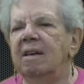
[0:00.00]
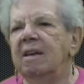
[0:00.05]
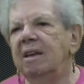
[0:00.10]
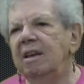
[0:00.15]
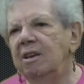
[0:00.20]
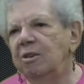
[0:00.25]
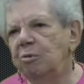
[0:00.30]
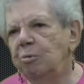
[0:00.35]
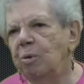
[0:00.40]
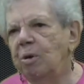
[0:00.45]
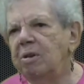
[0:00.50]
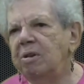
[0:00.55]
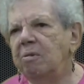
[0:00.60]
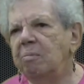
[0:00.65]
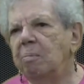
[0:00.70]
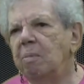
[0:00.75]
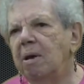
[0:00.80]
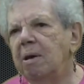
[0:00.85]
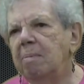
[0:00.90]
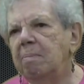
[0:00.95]
is one of
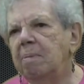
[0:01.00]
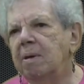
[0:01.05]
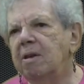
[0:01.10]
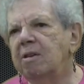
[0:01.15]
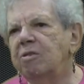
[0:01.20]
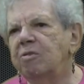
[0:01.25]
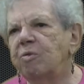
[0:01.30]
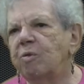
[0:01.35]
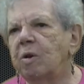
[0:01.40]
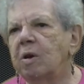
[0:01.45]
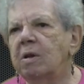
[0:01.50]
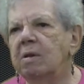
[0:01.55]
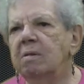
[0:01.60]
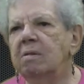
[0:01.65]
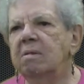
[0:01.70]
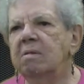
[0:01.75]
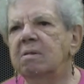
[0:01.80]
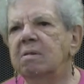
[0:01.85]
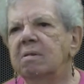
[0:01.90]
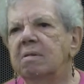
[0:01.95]
my best
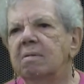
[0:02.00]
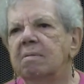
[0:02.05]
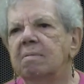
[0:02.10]
friends.